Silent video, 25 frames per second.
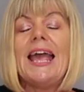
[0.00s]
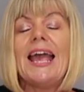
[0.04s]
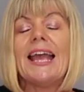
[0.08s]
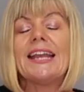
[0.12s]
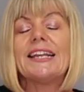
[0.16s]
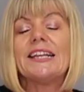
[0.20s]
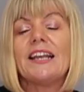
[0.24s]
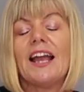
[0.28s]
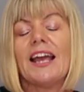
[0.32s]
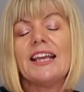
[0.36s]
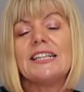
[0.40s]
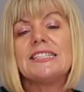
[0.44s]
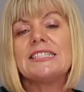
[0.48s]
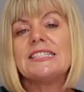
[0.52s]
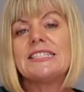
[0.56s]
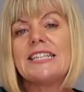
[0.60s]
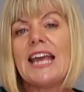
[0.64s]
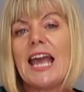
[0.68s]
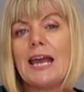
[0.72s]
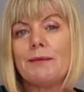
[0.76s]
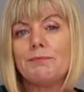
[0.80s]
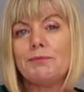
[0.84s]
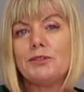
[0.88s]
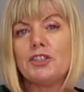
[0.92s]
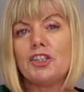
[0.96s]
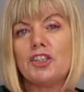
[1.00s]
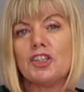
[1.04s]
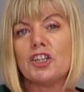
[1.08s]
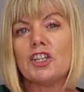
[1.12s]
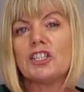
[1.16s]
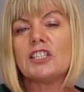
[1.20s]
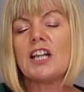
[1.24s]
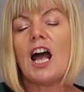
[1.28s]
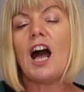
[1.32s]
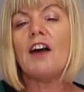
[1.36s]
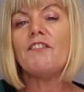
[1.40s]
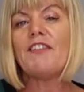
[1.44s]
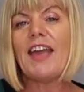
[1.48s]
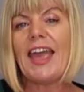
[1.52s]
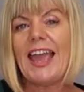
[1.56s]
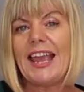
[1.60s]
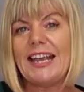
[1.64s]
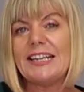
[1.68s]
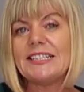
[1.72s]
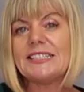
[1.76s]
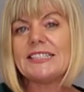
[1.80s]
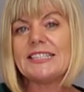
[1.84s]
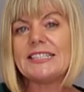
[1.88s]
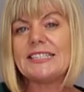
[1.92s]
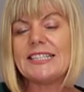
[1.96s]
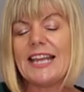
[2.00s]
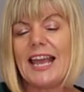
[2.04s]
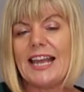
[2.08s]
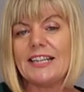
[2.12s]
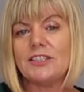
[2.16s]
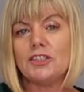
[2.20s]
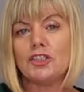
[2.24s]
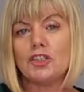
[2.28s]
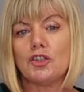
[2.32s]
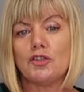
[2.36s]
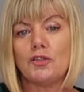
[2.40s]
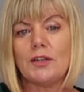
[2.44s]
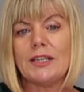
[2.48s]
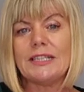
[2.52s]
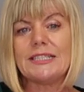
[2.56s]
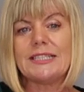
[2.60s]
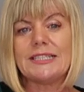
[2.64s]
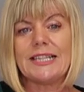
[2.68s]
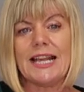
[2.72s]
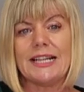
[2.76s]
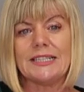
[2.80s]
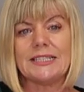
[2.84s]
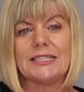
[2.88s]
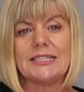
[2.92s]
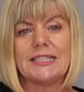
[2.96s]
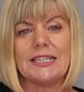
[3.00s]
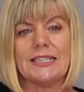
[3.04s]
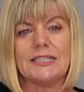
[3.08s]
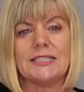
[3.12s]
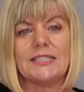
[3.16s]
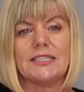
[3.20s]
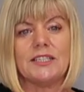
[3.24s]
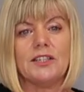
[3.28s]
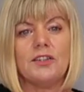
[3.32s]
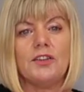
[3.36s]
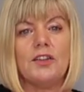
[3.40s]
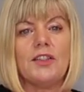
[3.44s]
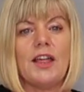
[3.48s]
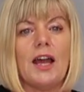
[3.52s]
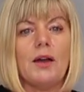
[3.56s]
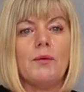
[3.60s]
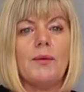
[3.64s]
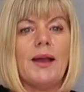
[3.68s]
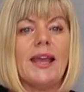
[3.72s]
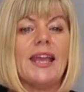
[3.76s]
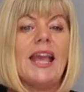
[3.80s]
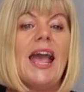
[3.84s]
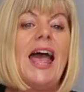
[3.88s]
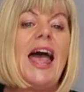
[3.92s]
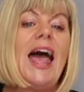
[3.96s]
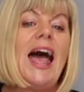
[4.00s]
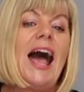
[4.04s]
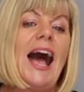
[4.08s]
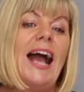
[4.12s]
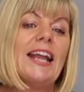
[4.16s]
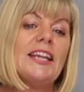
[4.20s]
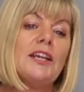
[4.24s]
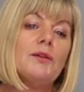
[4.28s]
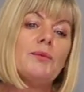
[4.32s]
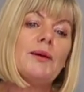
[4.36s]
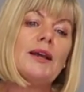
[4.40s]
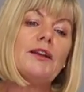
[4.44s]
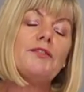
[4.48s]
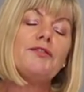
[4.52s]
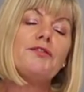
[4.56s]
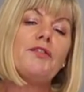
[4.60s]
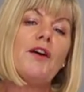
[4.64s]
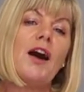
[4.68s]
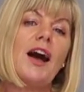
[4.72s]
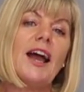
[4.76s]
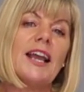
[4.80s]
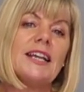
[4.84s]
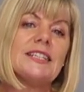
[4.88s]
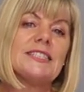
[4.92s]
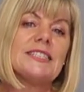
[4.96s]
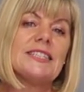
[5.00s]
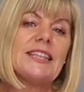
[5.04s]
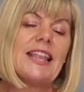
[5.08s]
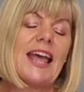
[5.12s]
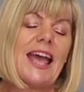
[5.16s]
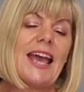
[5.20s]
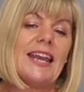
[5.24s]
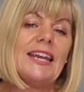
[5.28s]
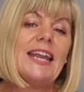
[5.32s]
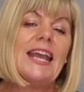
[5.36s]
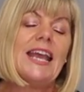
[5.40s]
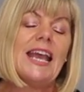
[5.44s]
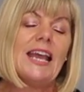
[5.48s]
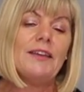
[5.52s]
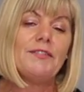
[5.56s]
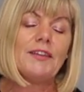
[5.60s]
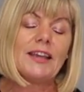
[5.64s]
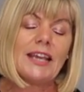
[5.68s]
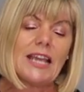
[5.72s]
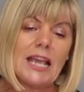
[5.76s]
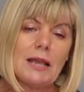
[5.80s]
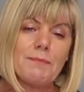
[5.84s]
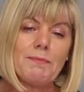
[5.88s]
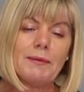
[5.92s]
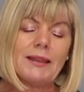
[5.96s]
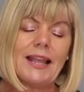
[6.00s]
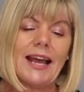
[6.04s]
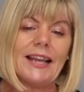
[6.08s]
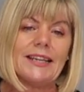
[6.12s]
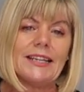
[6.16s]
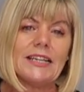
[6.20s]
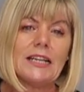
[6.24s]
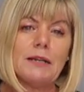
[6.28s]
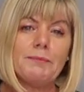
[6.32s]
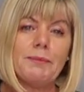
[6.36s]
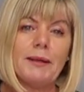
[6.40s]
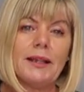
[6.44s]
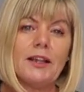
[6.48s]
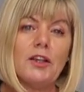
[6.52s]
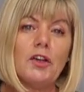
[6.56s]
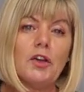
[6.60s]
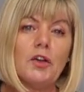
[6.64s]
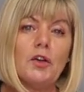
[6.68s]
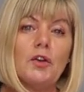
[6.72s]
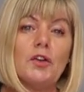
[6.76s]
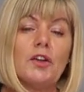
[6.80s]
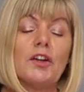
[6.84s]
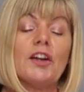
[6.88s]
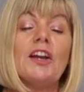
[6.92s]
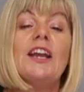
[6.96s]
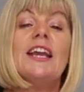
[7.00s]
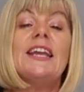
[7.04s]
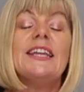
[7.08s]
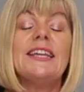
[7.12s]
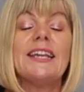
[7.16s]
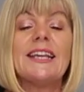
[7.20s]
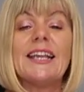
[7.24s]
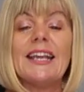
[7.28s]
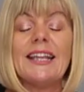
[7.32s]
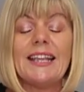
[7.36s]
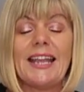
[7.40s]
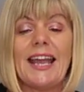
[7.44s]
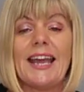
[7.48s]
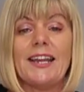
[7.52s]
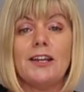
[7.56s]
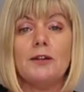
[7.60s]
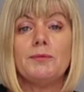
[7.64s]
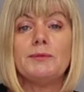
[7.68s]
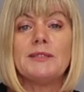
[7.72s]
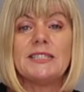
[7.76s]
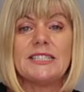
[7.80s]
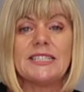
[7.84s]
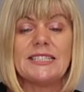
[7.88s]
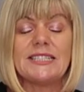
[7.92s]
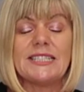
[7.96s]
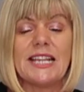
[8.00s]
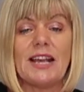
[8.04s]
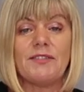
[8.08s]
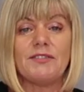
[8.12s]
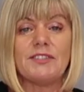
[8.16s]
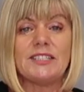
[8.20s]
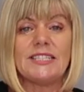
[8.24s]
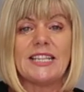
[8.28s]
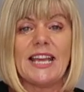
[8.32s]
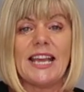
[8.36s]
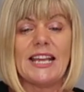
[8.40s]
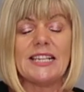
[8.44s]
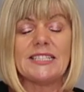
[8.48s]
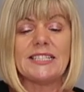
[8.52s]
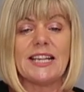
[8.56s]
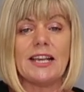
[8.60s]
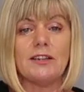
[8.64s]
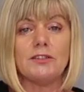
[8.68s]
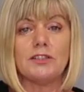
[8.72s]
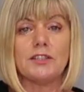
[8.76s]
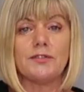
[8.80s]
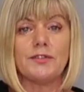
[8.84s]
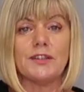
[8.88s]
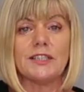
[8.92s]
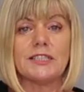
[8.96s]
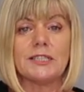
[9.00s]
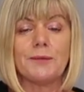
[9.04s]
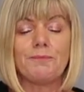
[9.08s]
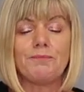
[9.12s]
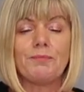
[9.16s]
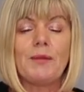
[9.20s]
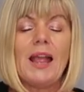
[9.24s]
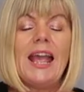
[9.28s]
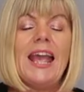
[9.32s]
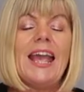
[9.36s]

It likes temperatures of 8 to 10 degrees Celsius, you know that way. And you will find then, if you keep it that little bit cooler, you can get up to the 7 days out of it.